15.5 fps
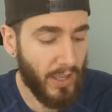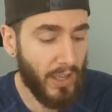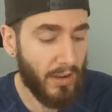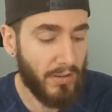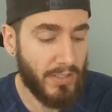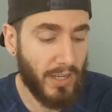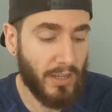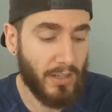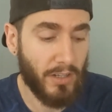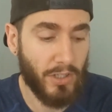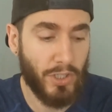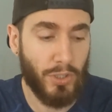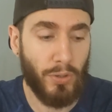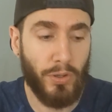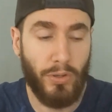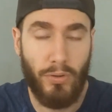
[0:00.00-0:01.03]
Because I can
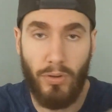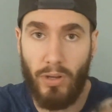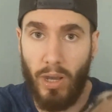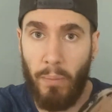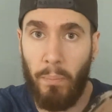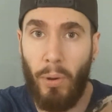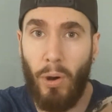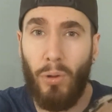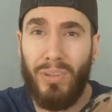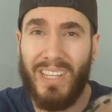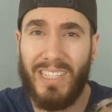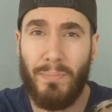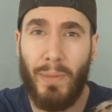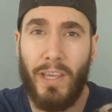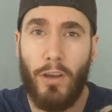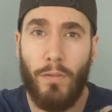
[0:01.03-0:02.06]
assure you, a bowl this
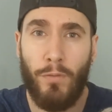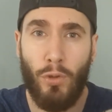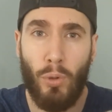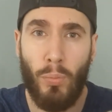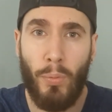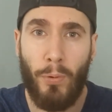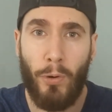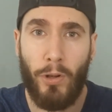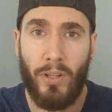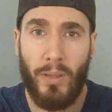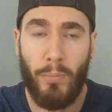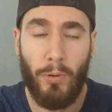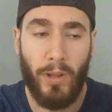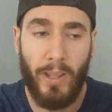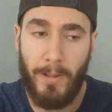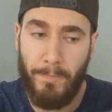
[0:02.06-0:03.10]
big of normal protein
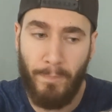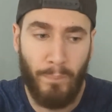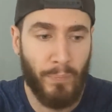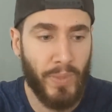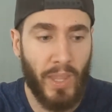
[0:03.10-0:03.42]
pudding,